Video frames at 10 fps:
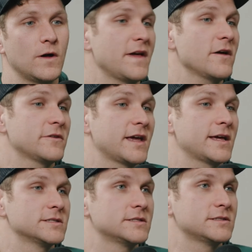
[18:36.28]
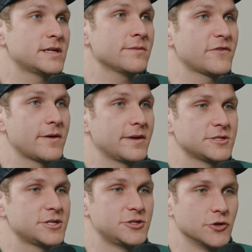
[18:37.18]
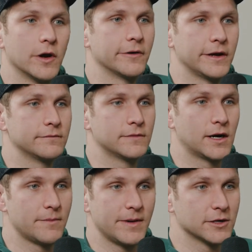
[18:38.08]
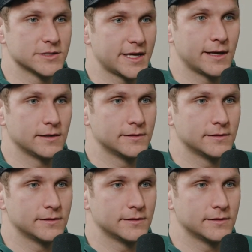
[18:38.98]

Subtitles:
and the other thing is timber framing is just joinery on a bigger scale.